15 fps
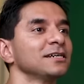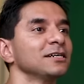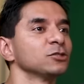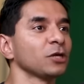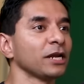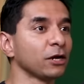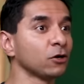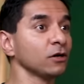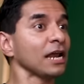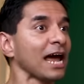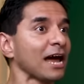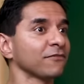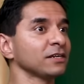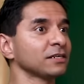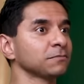So they could
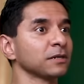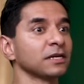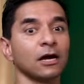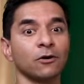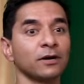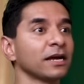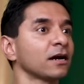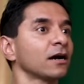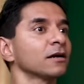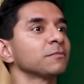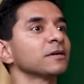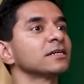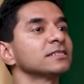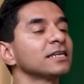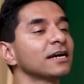have it, but now they can't
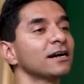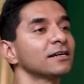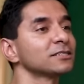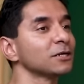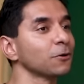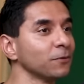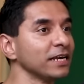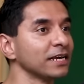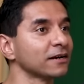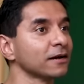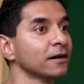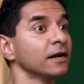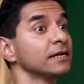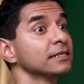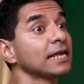because their guts are weak.
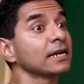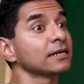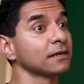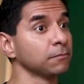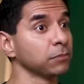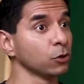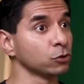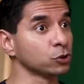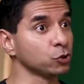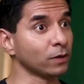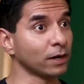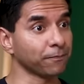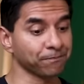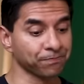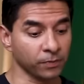That can bloat you
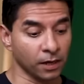up.